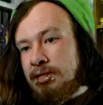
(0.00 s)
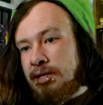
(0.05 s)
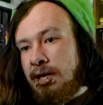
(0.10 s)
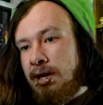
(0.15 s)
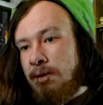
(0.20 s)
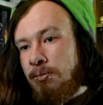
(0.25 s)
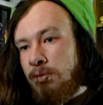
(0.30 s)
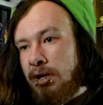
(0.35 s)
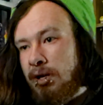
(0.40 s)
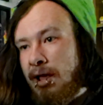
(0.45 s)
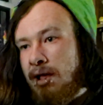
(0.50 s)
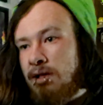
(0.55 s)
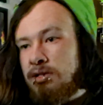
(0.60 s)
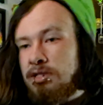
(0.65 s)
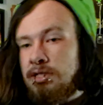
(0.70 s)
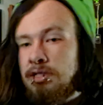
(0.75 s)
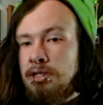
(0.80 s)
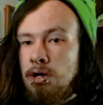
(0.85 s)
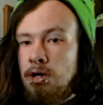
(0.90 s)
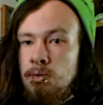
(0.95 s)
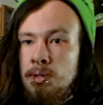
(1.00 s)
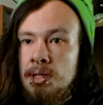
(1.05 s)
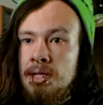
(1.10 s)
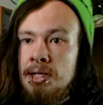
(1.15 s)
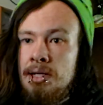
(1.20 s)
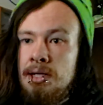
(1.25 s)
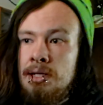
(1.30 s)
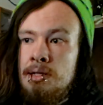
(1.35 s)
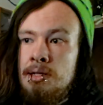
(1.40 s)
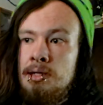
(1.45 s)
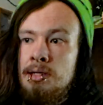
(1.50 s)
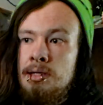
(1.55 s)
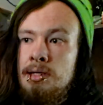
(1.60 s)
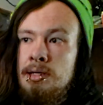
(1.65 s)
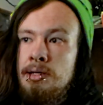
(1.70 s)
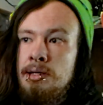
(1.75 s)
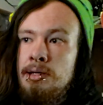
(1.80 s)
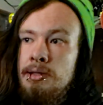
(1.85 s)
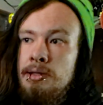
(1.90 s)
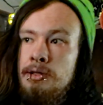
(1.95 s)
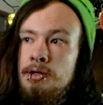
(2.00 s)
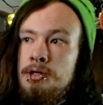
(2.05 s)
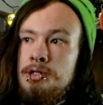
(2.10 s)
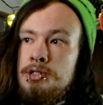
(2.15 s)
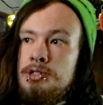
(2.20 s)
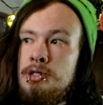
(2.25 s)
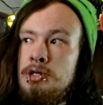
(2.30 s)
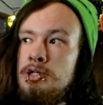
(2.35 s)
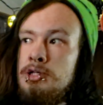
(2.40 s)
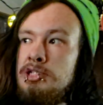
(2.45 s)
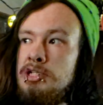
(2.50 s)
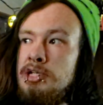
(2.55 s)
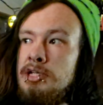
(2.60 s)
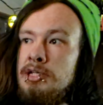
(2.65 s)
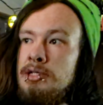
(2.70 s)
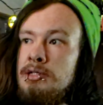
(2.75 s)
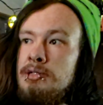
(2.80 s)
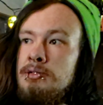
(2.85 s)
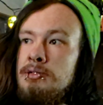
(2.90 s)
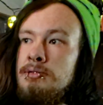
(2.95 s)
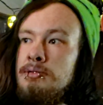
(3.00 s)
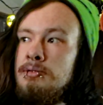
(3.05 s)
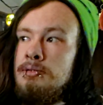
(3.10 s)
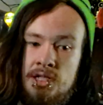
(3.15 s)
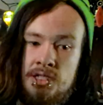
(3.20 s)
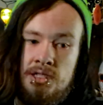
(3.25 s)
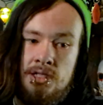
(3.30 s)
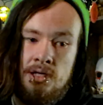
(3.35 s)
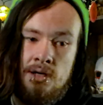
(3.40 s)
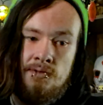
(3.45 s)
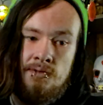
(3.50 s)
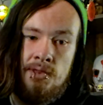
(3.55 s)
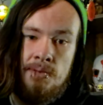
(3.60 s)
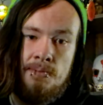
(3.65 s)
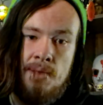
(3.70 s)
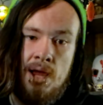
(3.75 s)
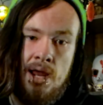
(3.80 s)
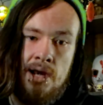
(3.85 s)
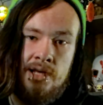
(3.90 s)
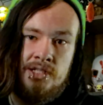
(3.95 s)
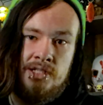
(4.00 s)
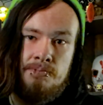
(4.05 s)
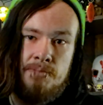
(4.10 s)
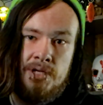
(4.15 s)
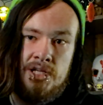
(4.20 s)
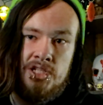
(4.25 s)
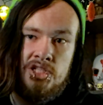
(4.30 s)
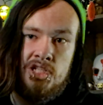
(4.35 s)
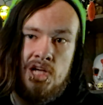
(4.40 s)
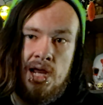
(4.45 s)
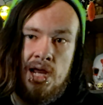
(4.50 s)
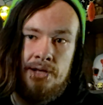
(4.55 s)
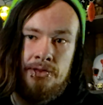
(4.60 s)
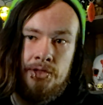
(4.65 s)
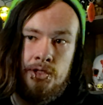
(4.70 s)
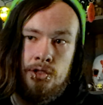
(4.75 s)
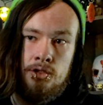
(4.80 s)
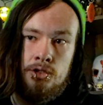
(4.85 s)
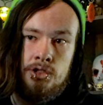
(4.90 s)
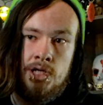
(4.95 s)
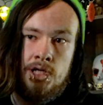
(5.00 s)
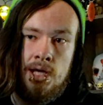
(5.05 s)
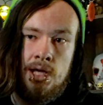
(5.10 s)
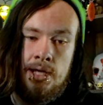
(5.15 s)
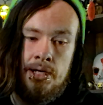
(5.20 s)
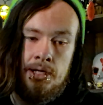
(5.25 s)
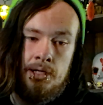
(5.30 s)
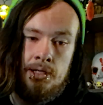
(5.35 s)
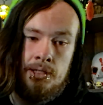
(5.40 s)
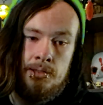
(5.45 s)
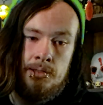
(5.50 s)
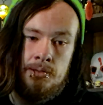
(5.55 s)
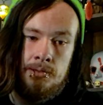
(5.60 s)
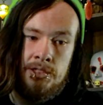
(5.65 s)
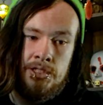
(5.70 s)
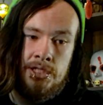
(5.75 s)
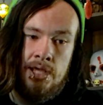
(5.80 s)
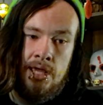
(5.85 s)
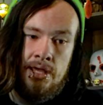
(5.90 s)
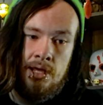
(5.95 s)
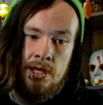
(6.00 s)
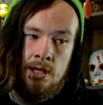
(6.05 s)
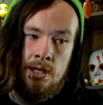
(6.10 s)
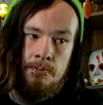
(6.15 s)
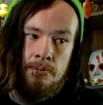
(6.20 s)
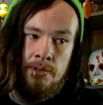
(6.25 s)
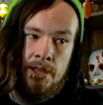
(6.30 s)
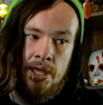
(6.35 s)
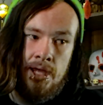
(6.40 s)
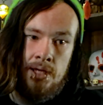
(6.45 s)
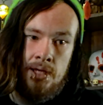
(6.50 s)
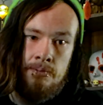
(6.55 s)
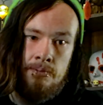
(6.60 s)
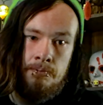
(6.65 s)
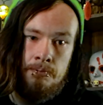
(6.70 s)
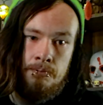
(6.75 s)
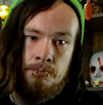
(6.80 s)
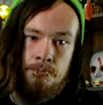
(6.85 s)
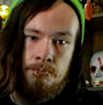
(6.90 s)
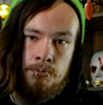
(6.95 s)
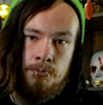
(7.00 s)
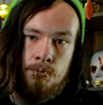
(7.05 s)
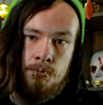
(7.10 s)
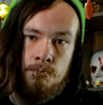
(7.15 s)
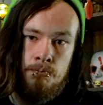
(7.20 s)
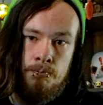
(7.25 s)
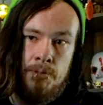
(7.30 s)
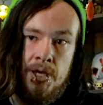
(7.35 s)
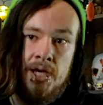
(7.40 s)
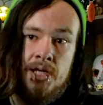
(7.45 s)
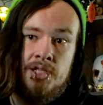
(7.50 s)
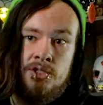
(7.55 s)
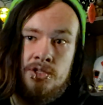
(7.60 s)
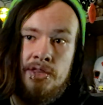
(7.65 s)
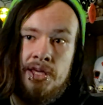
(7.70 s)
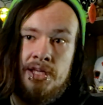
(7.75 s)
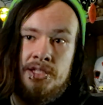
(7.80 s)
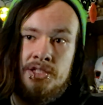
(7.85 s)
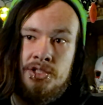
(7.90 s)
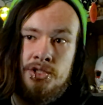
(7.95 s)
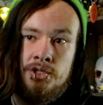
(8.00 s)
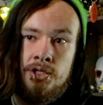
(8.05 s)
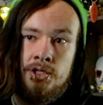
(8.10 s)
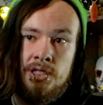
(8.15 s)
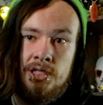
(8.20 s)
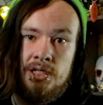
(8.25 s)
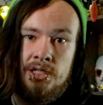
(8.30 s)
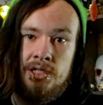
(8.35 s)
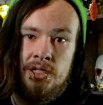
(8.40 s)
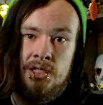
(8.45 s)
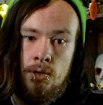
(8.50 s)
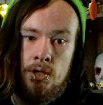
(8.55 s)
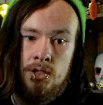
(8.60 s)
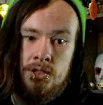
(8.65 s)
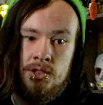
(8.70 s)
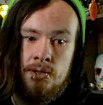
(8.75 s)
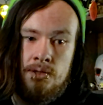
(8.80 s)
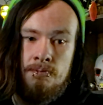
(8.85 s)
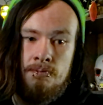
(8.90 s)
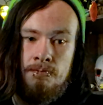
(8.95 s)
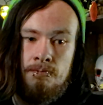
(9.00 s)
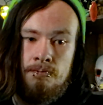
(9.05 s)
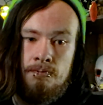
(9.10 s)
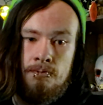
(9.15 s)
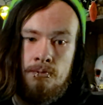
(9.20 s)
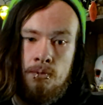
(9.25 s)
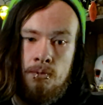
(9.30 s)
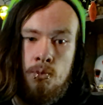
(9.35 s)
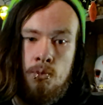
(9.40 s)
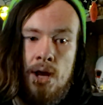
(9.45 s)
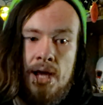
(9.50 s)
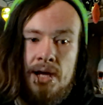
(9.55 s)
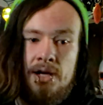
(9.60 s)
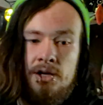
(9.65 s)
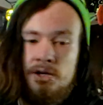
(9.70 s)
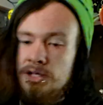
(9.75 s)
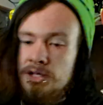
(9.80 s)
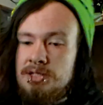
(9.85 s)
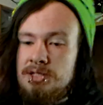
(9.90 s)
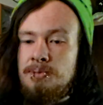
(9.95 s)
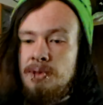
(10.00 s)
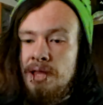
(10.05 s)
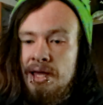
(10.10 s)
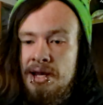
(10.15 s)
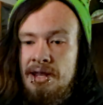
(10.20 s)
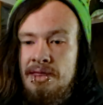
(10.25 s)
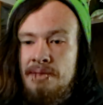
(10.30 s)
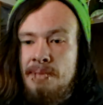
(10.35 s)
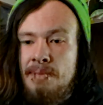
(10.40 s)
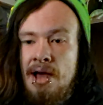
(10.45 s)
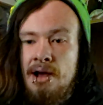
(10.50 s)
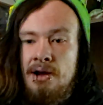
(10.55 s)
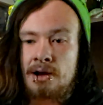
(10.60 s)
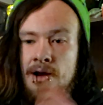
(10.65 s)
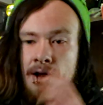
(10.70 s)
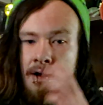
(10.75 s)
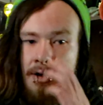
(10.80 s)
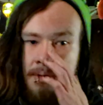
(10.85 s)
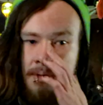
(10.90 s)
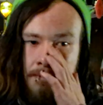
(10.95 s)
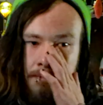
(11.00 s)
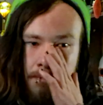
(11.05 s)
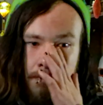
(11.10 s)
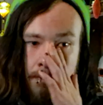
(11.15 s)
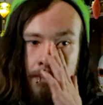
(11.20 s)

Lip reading: Cameron and Allison go in. They're searching. They discover the bodies of Big John and Little John, set up like a picture they took while some record is playing in the background.